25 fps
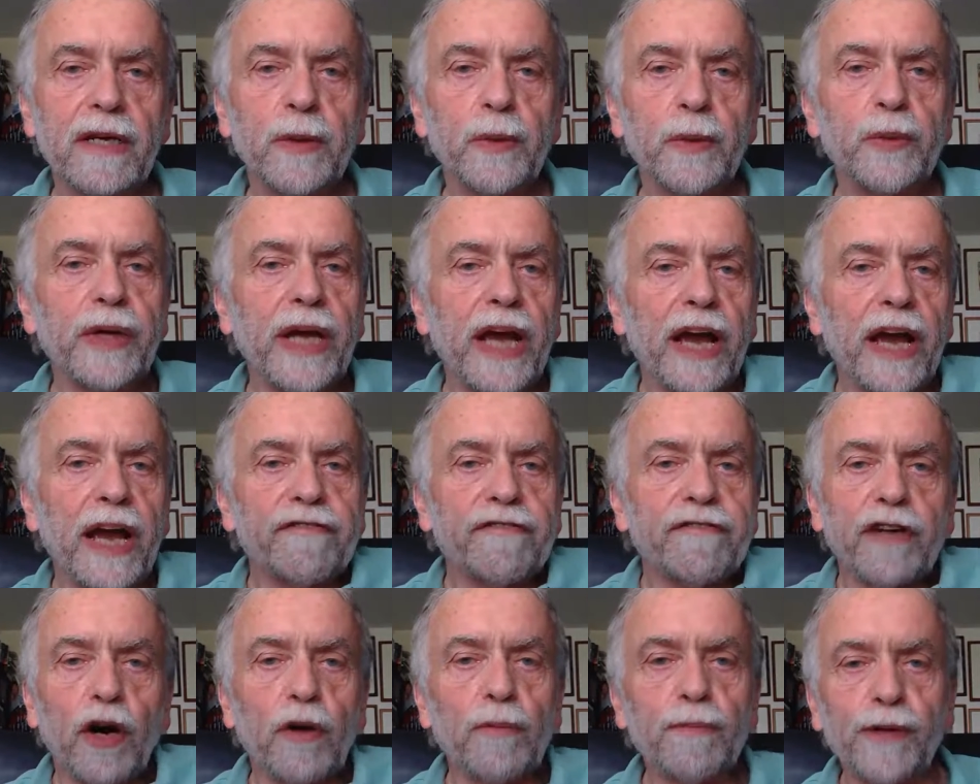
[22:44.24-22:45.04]
We
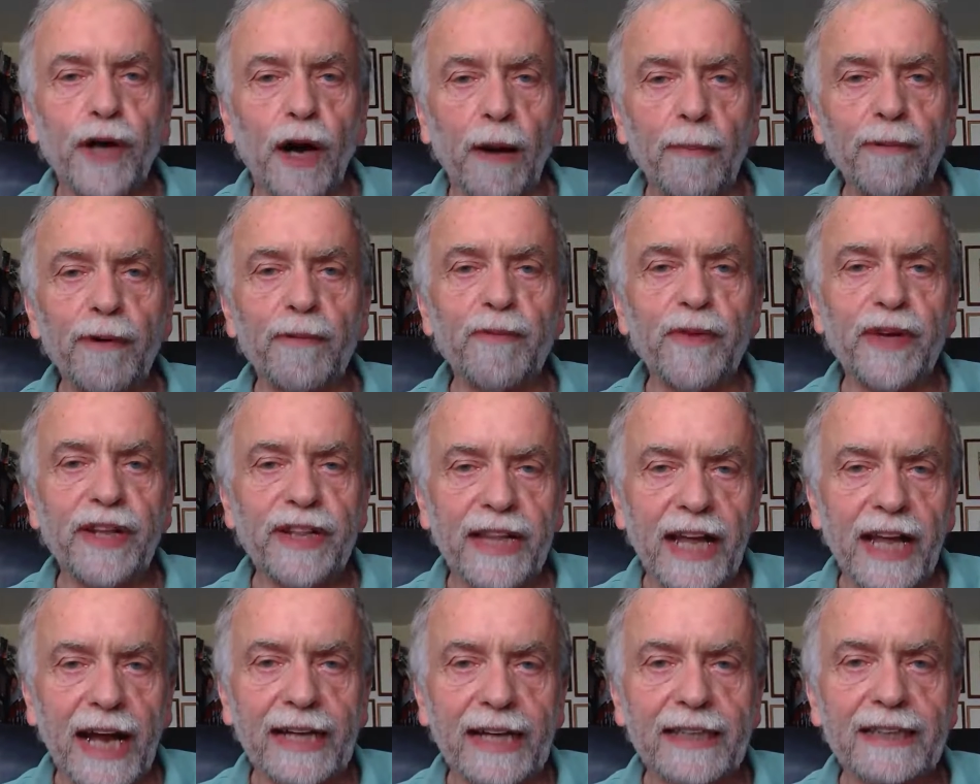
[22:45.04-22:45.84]
have no problem
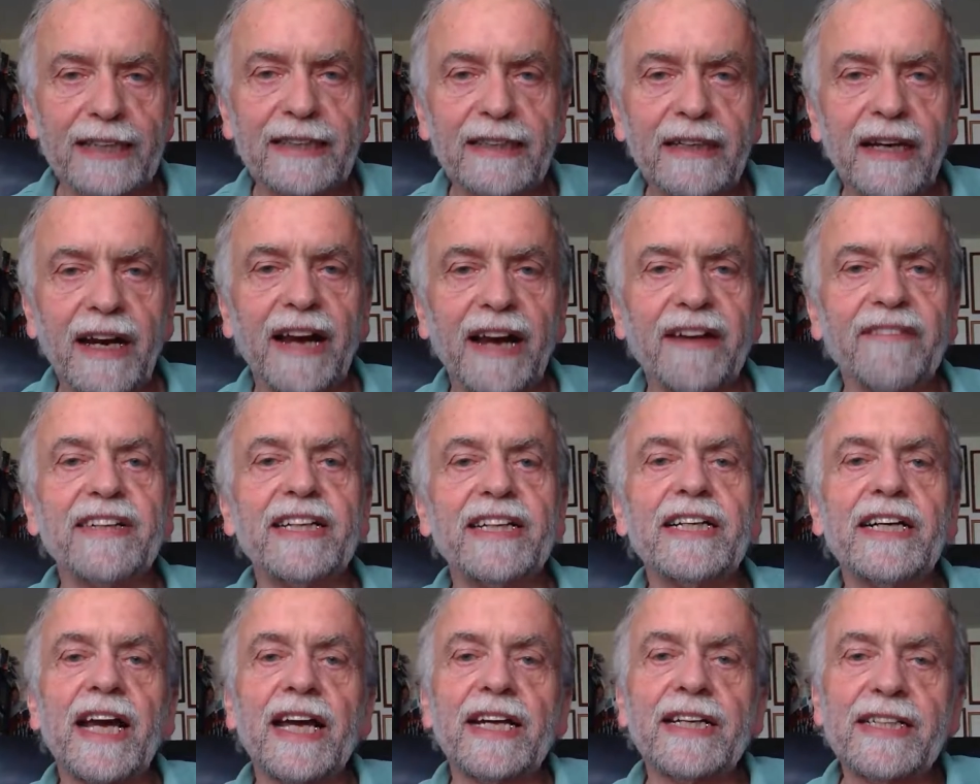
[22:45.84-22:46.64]
with that, and
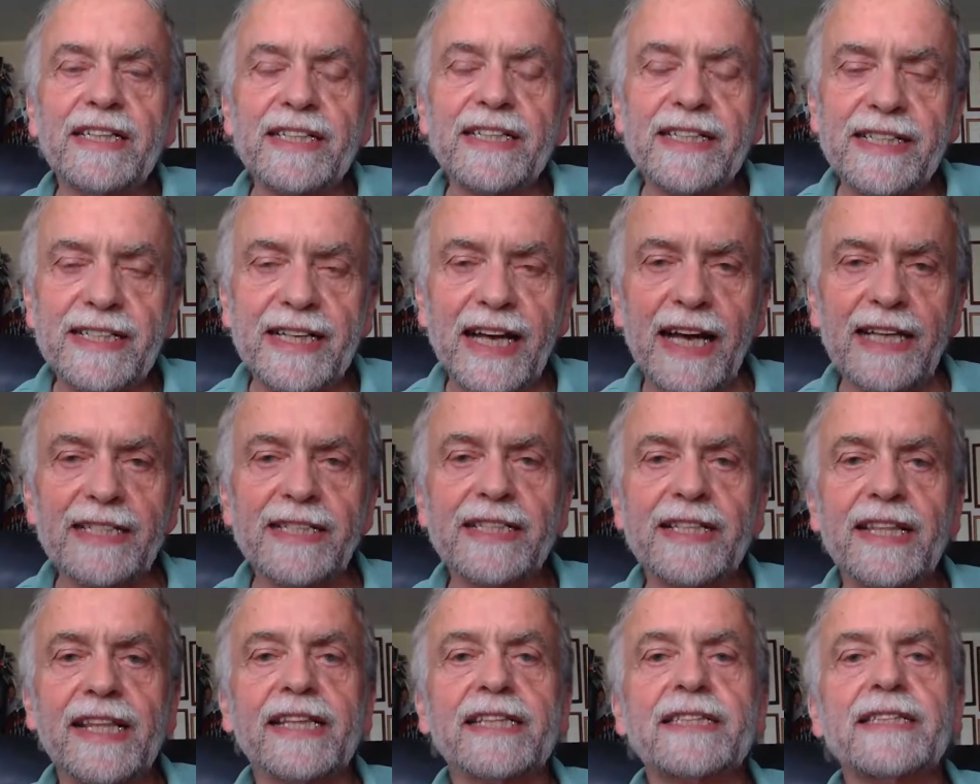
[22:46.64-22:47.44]
we can
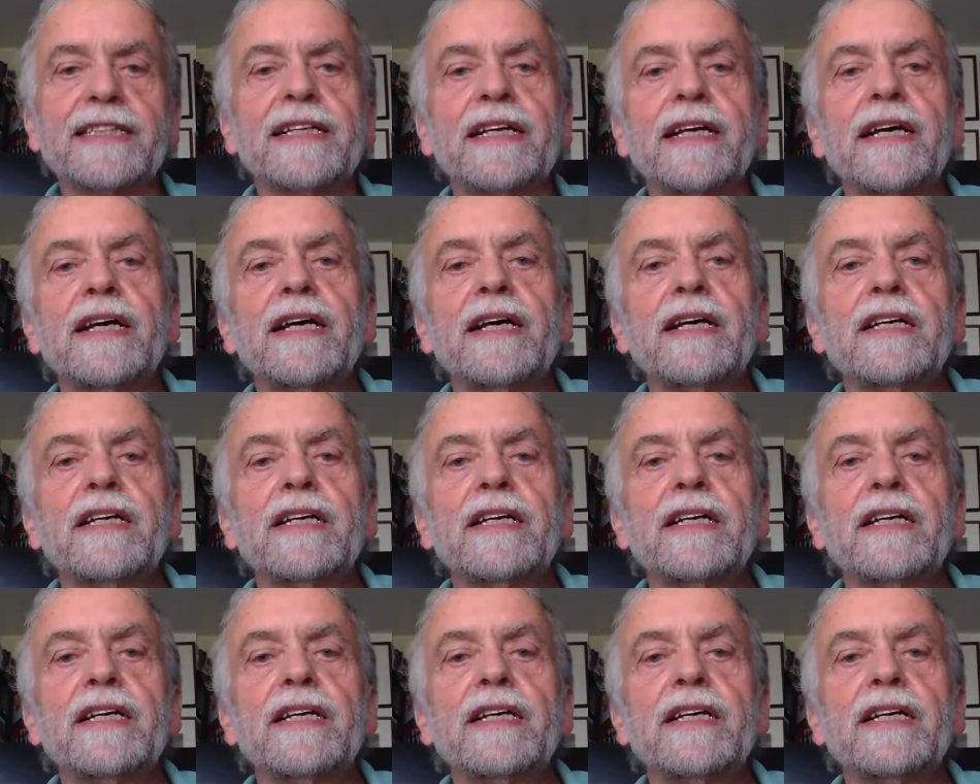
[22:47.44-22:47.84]
discuss this.